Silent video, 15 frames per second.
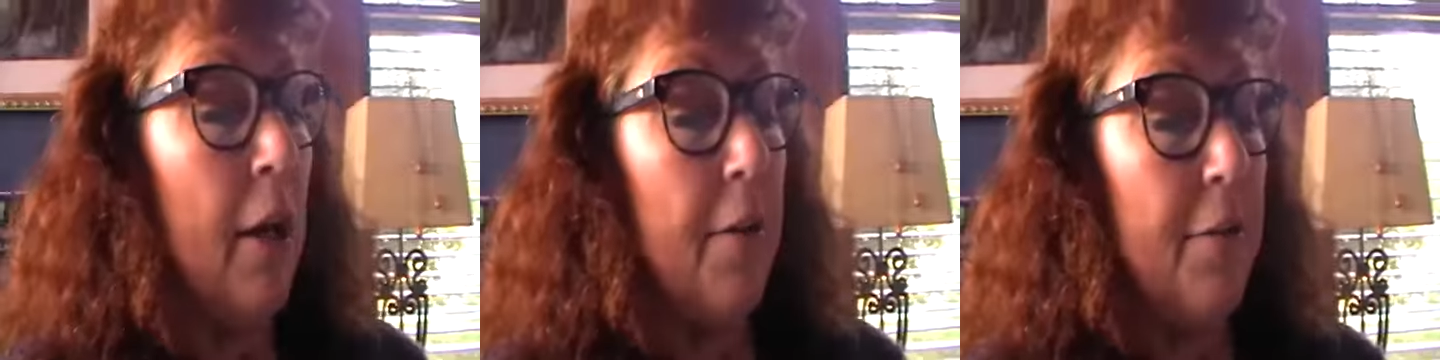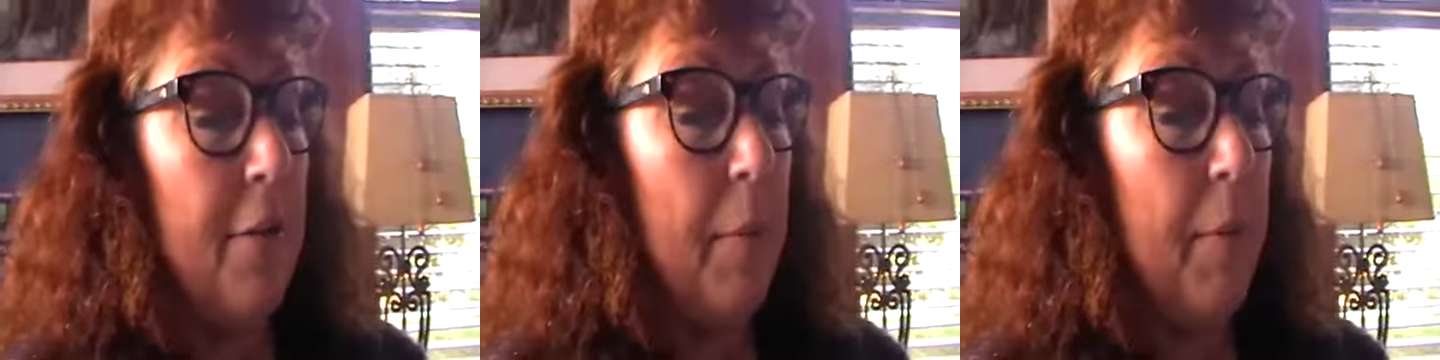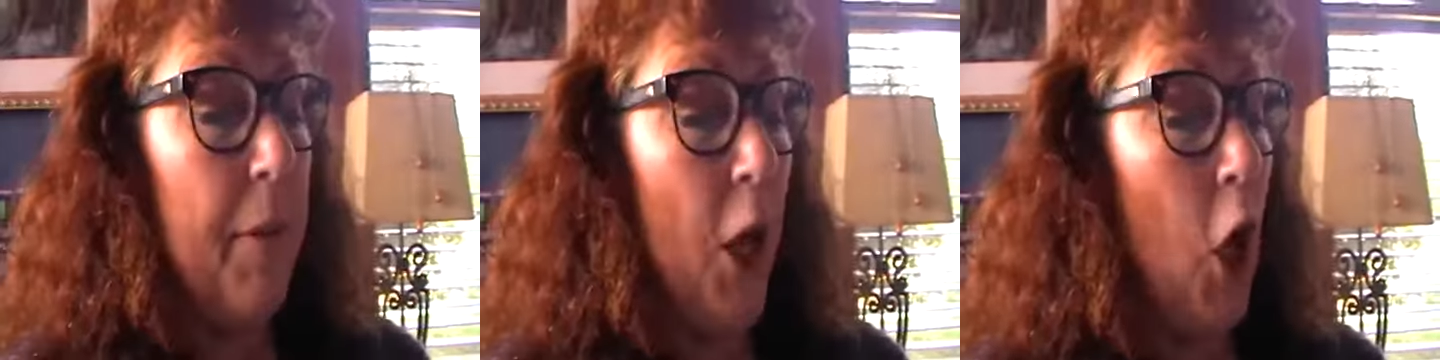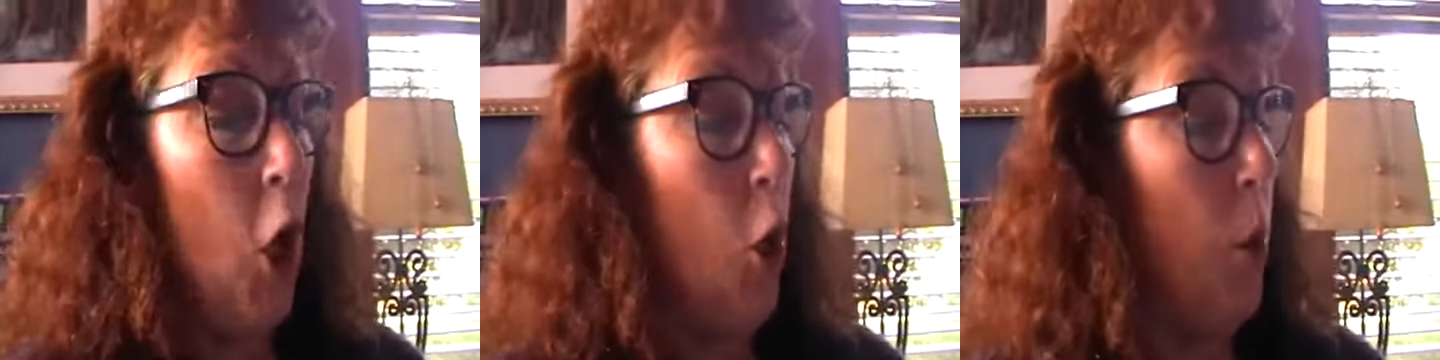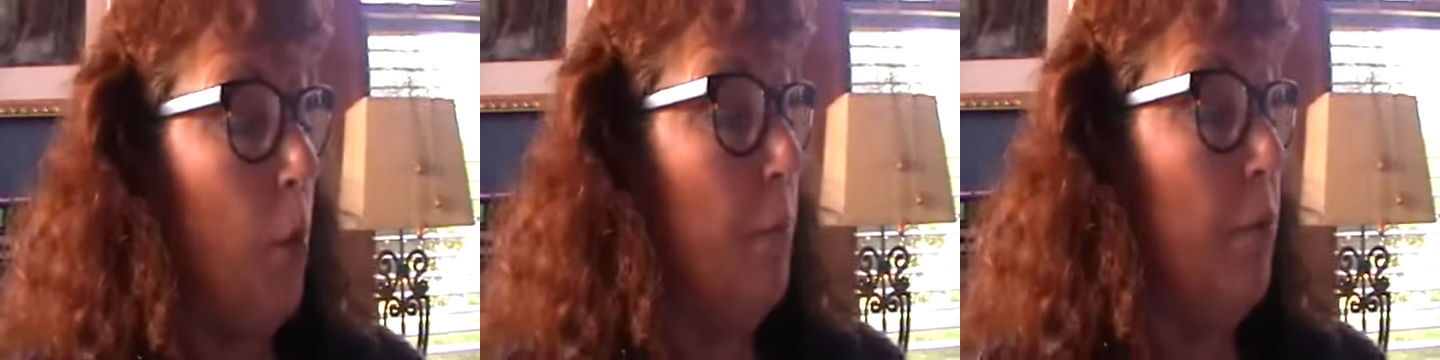Some of the
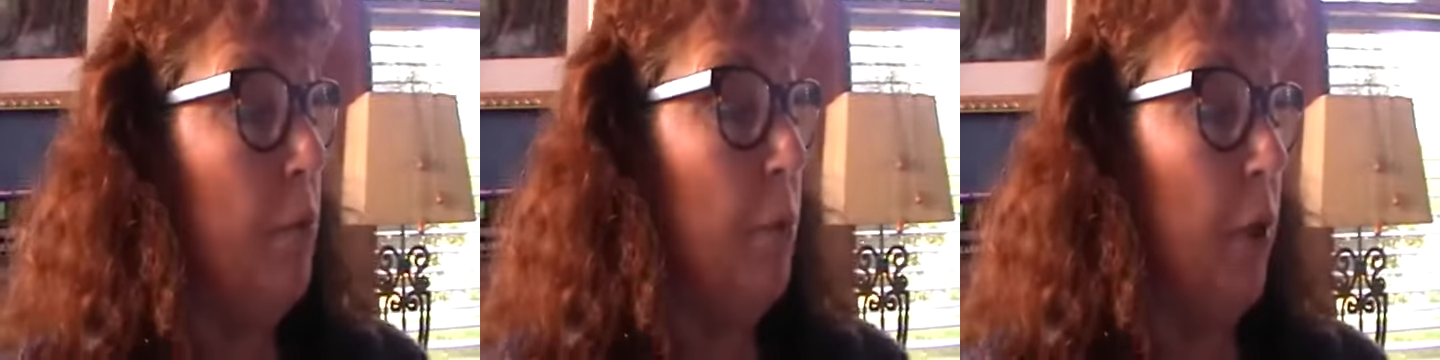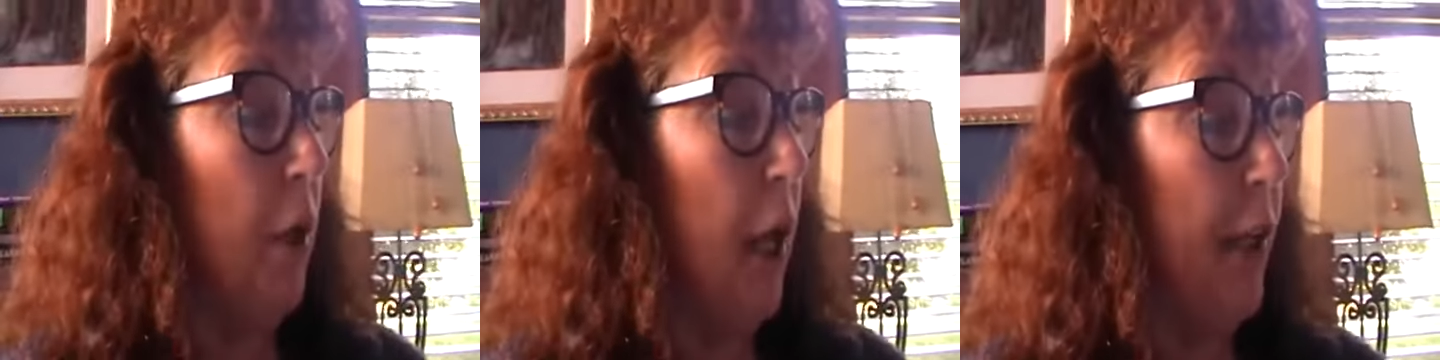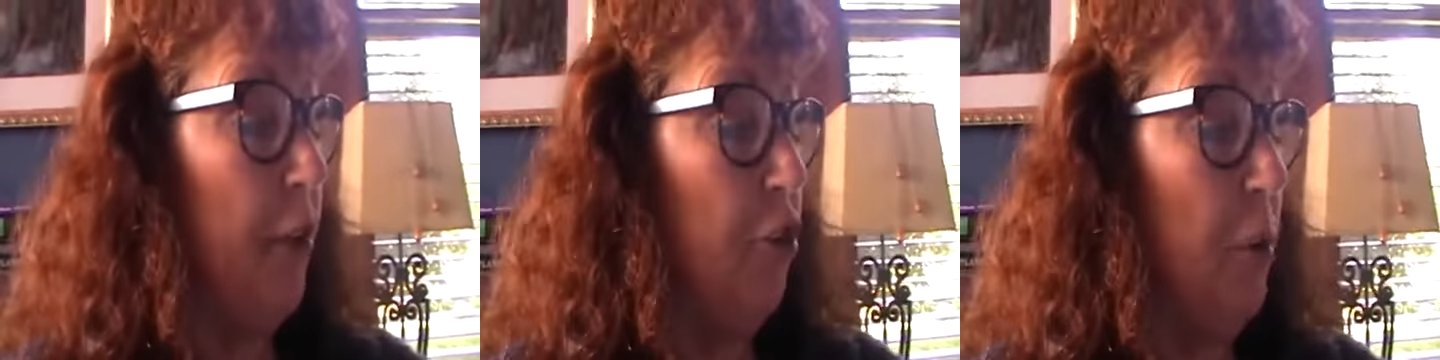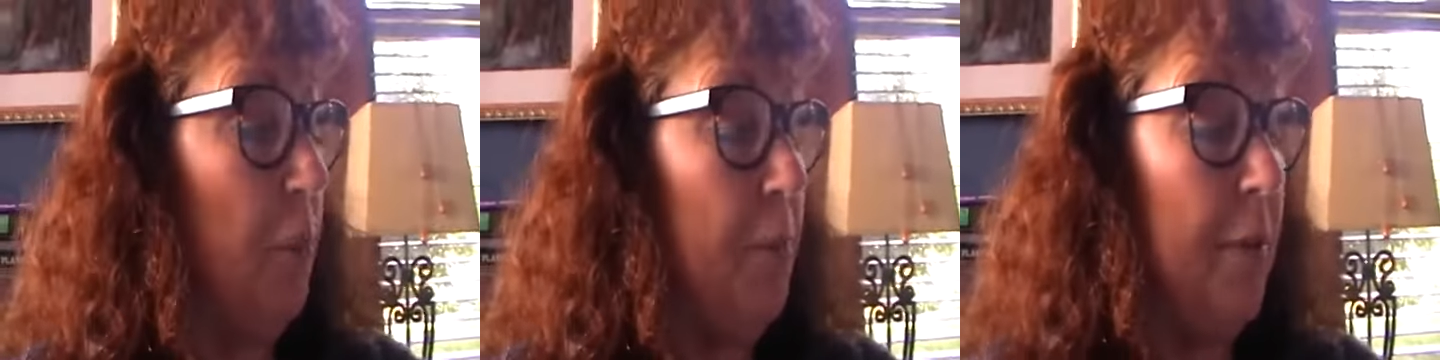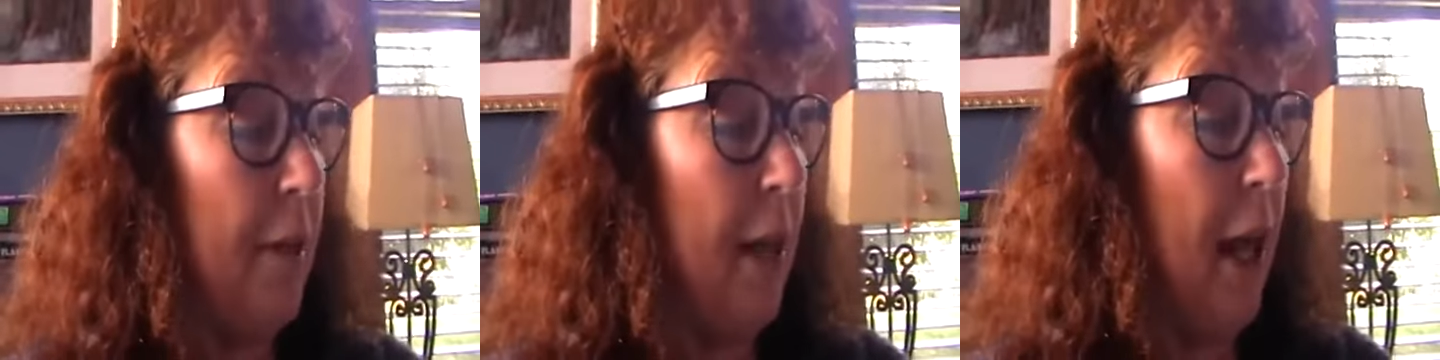homes were like
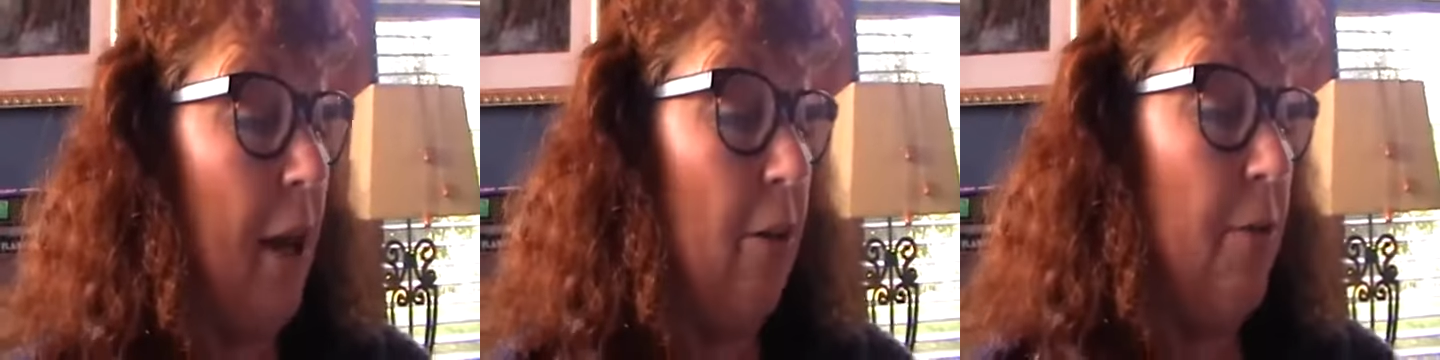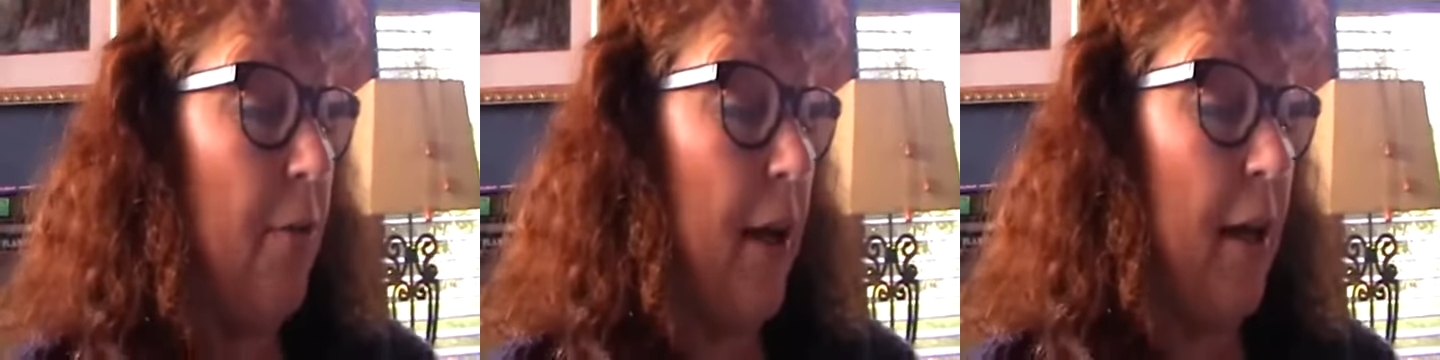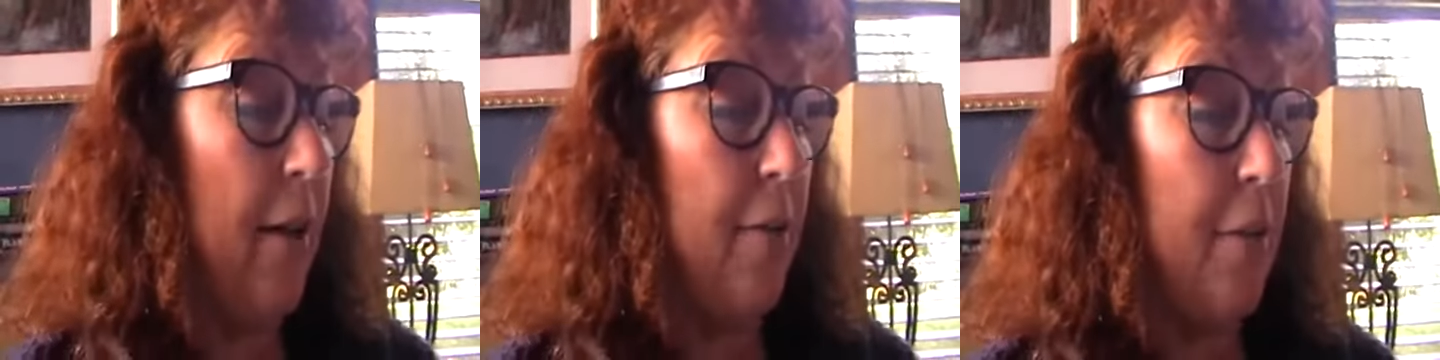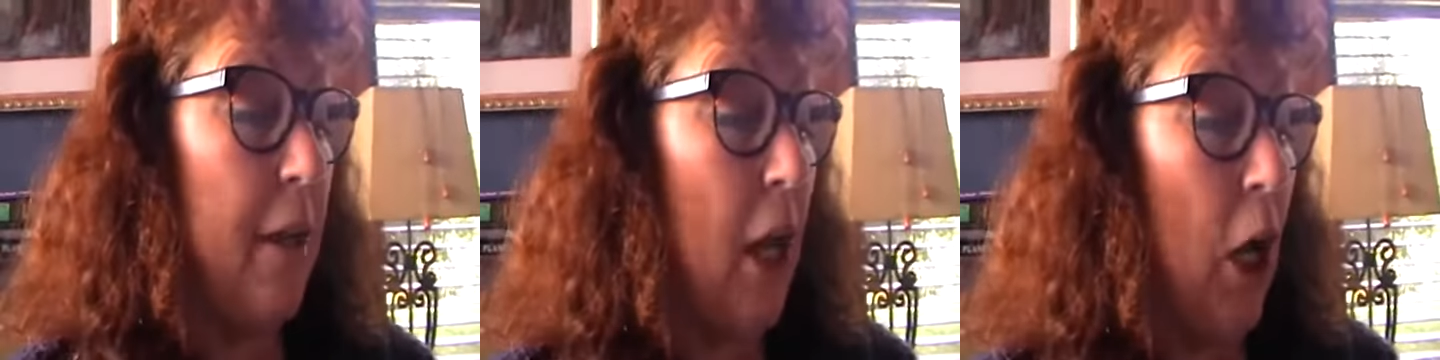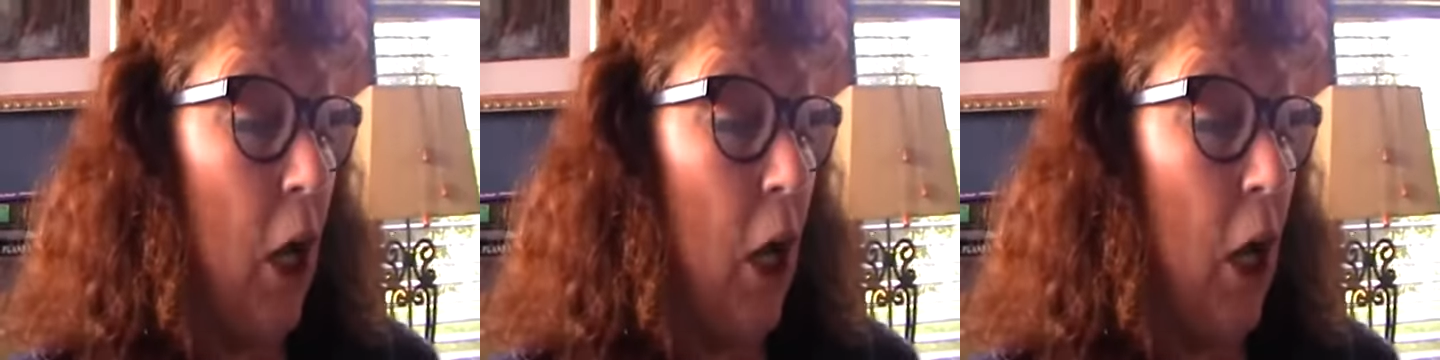gypsy caravans,